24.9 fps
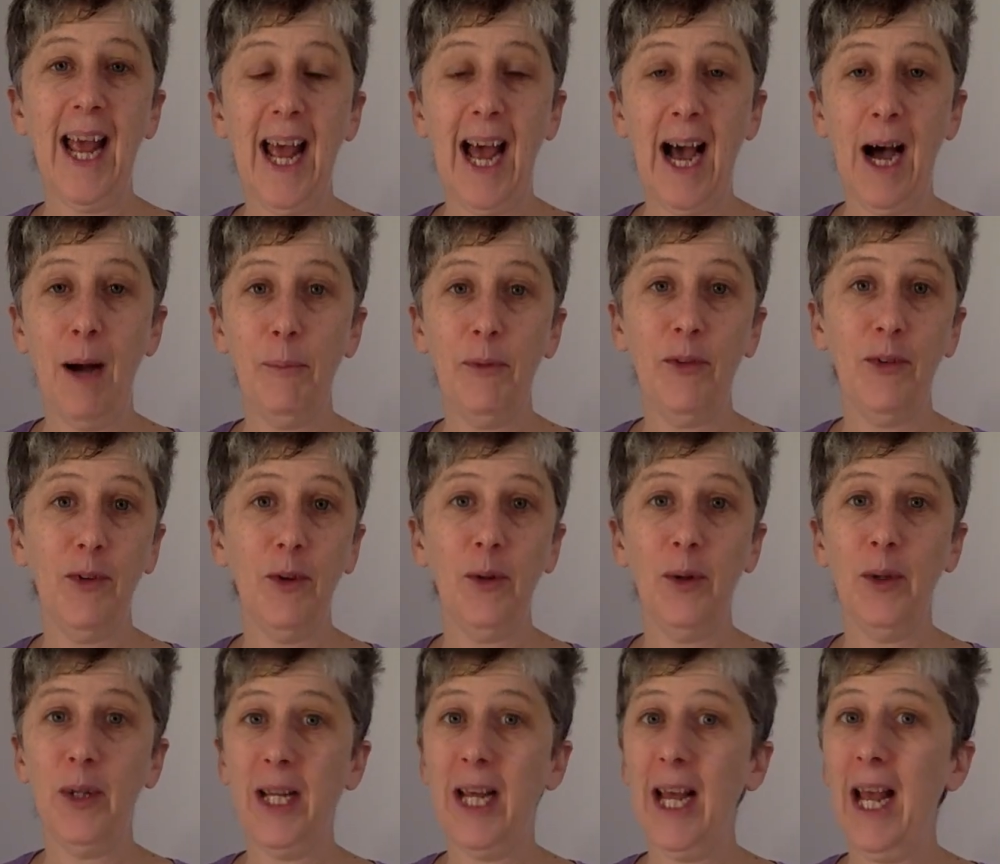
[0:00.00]

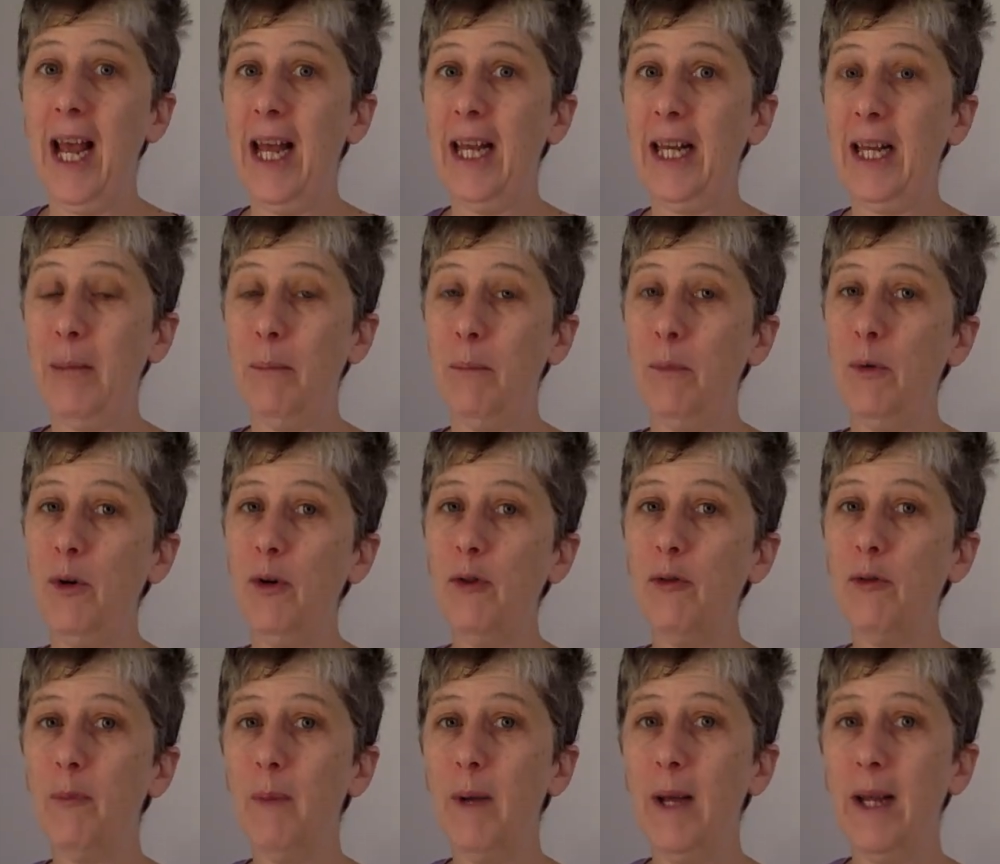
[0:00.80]
absolutely any
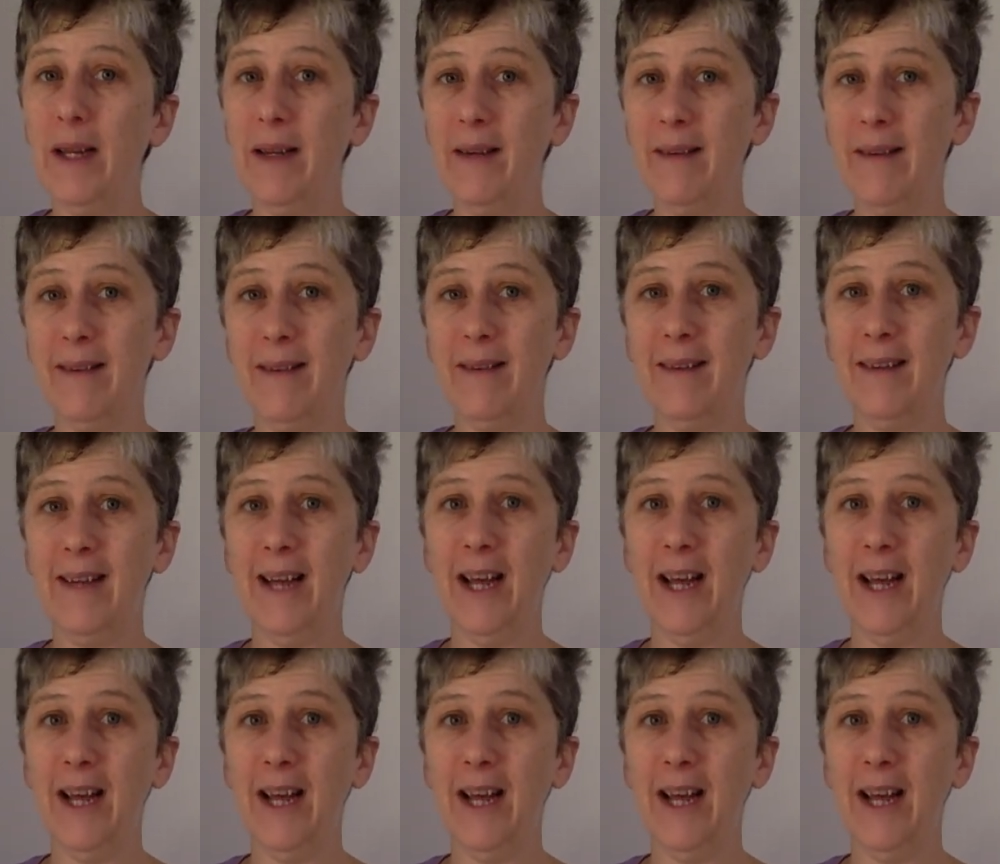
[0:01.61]
movement